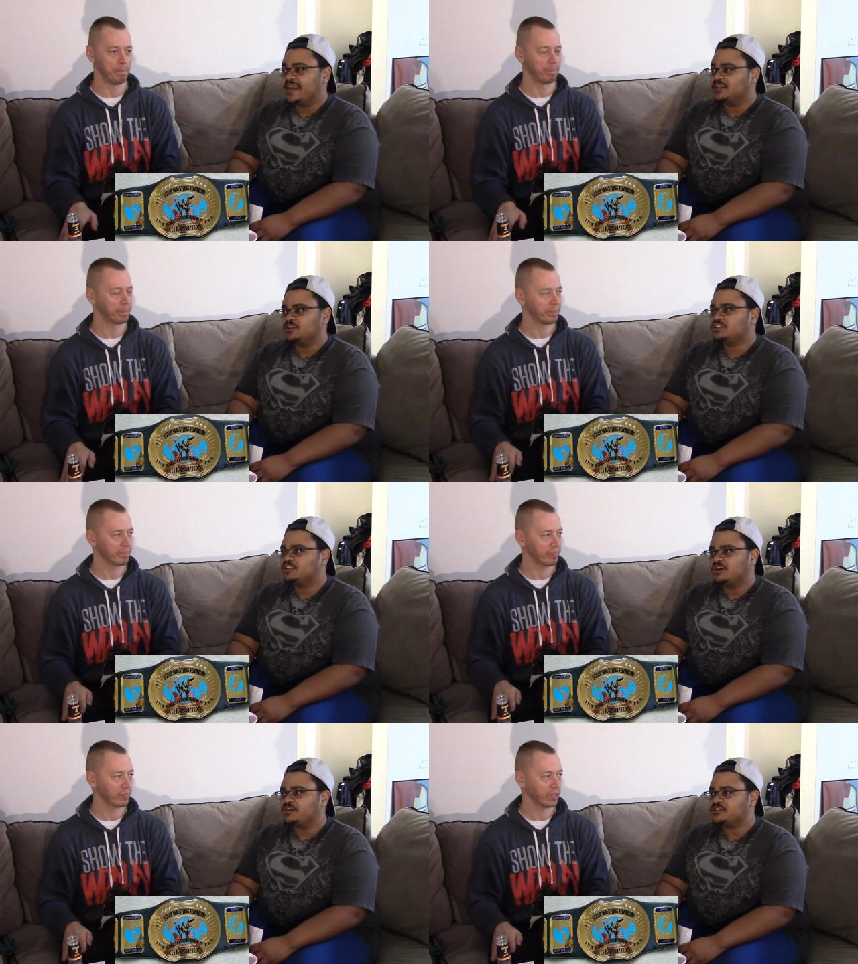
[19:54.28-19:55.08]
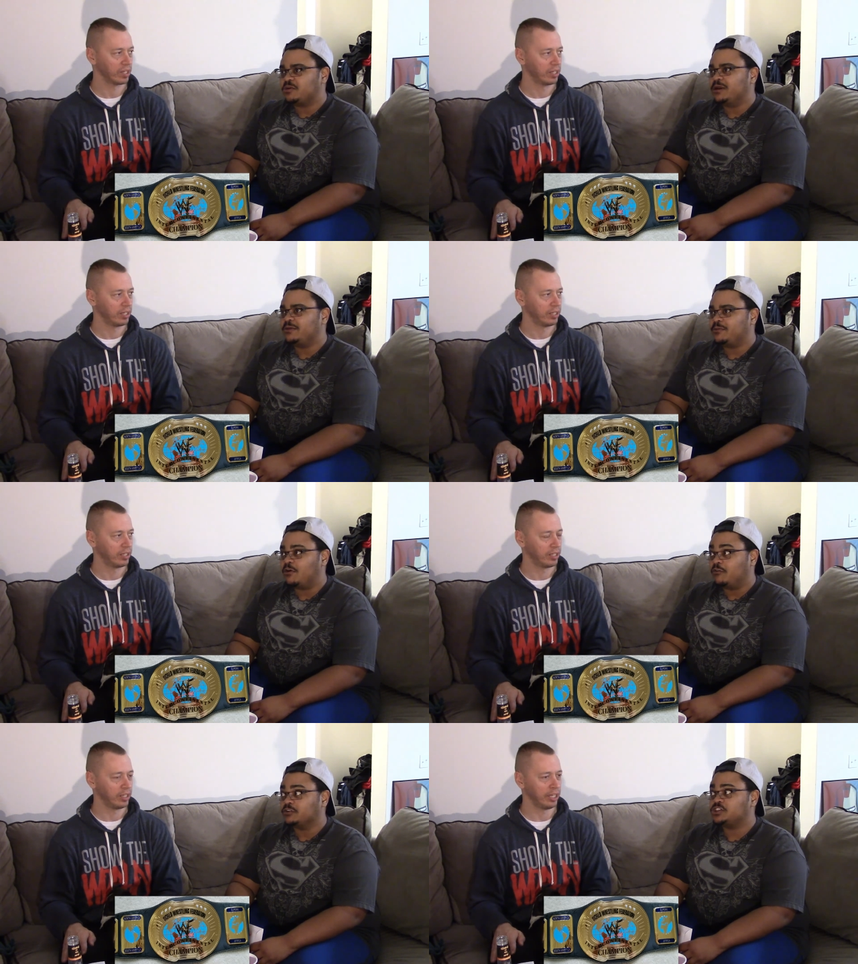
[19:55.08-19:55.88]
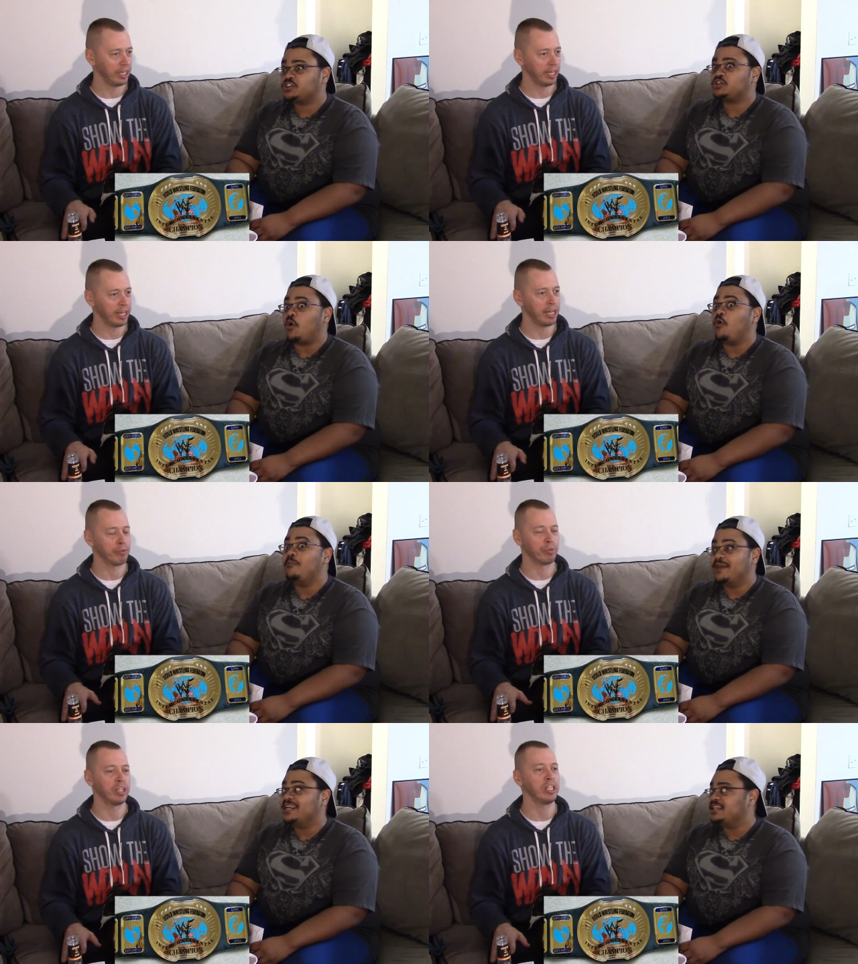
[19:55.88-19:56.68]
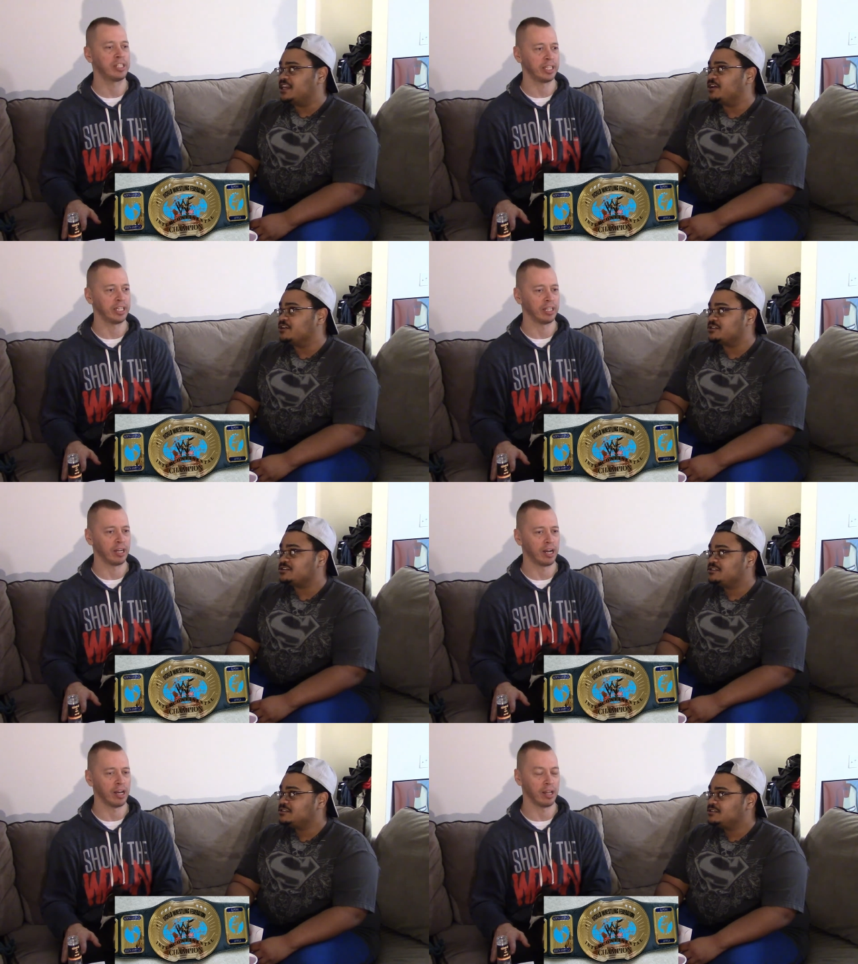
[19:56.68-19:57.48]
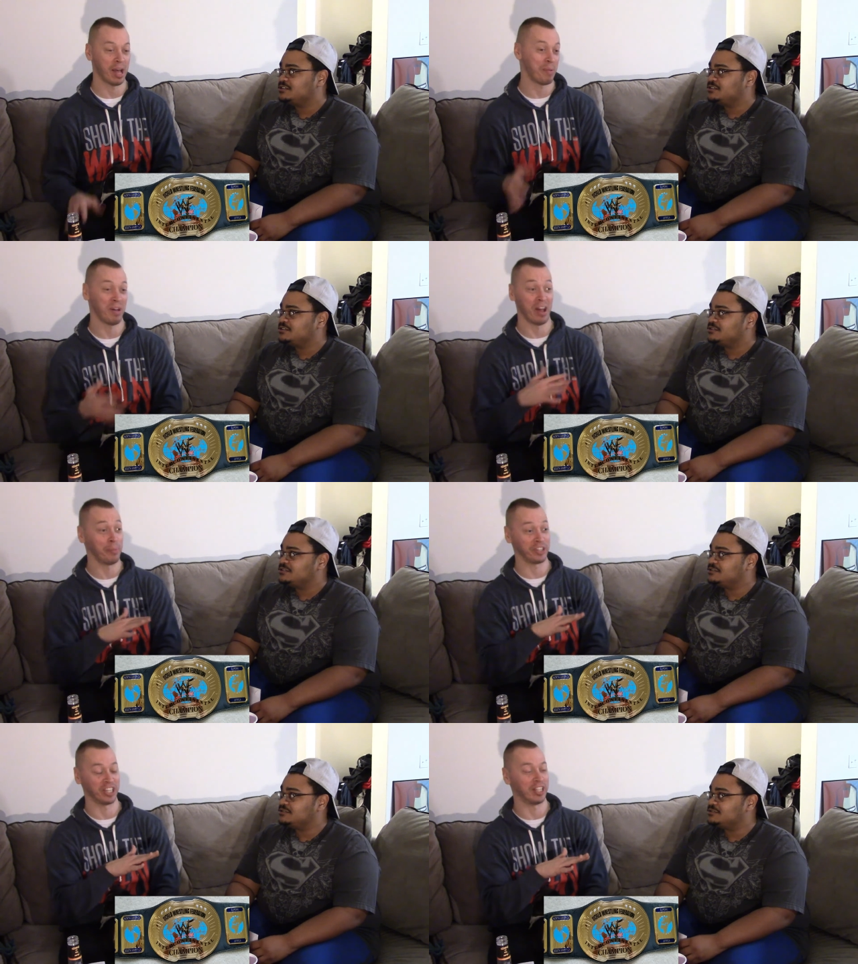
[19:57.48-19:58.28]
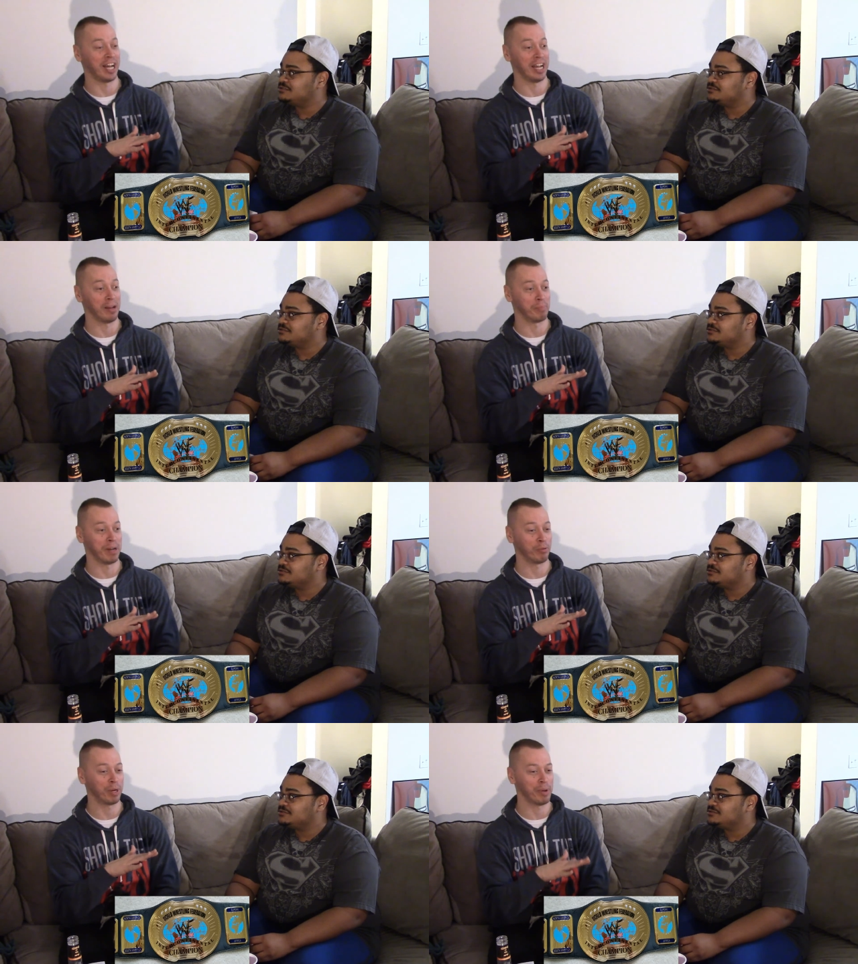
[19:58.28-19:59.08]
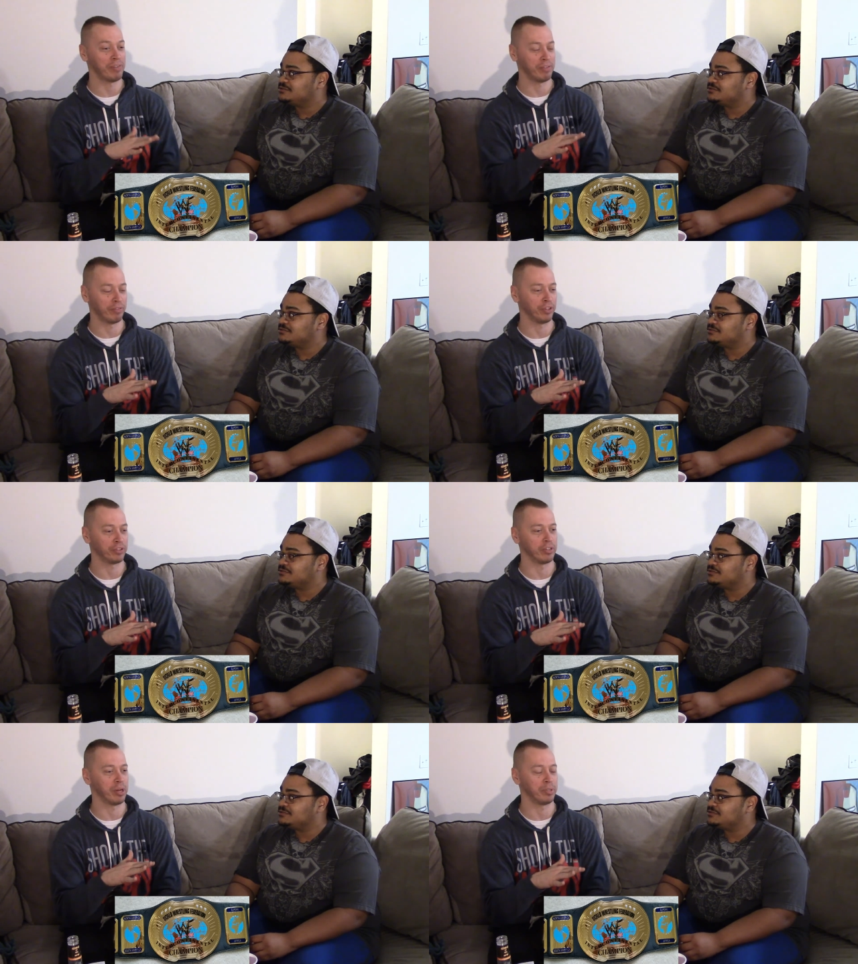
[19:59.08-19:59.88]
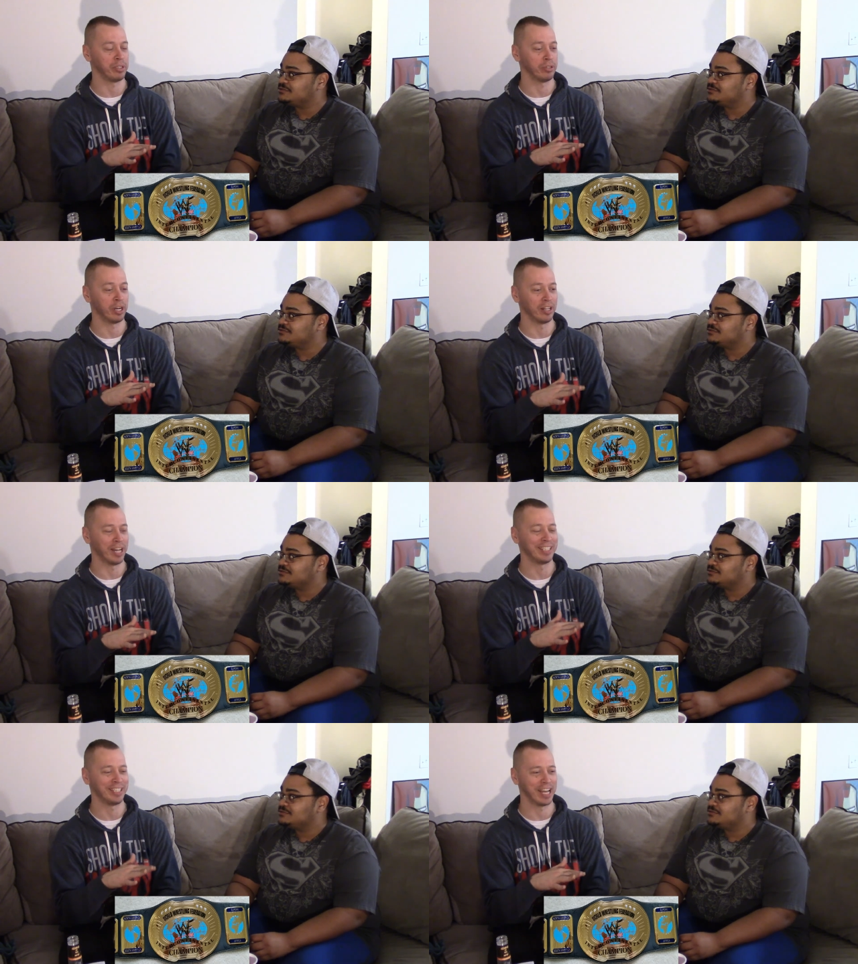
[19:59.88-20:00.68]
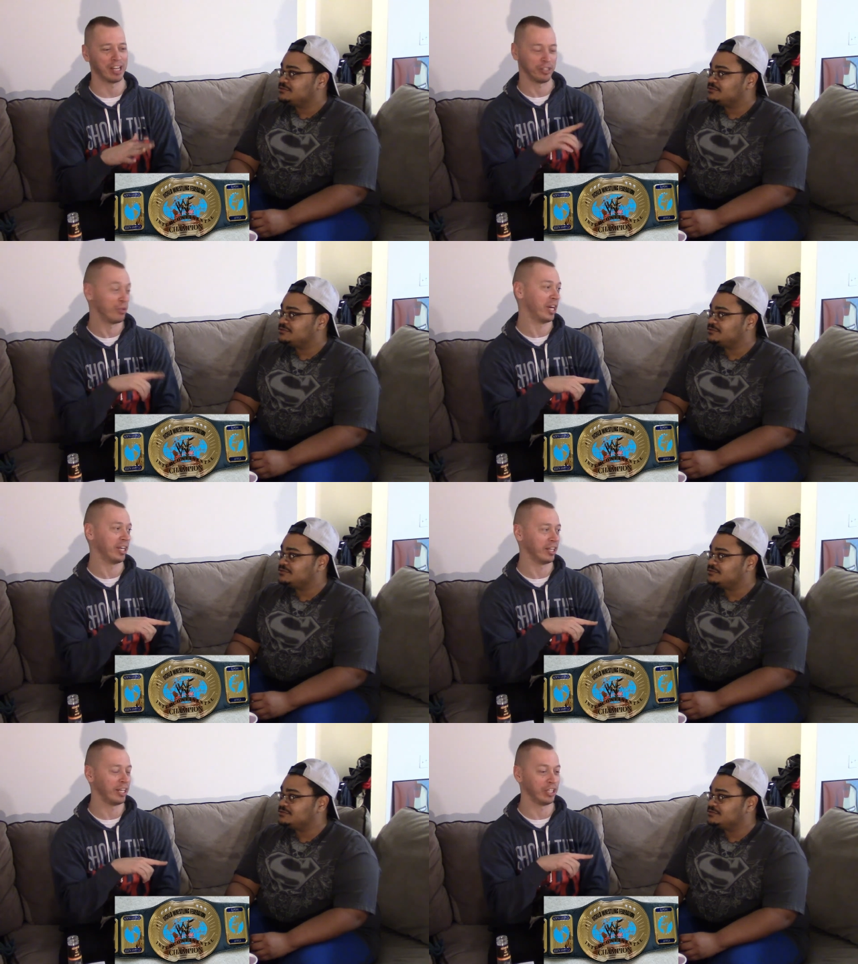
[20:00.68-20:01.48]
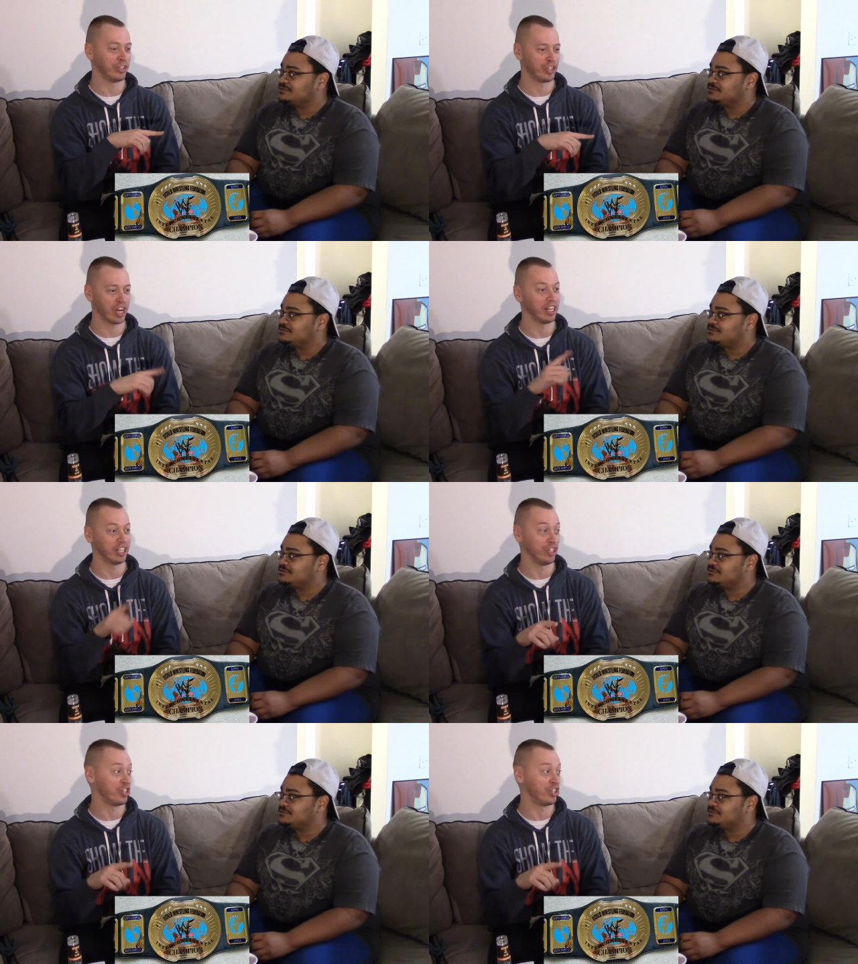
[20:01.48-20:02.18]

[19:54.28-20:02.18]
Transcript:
Speaker 1: it looked good on so many people over so
Speaker 2: many years. It really did. I'm going to lie. One of my favorite feuds to WWE IC title, and you hate it, is Chyna and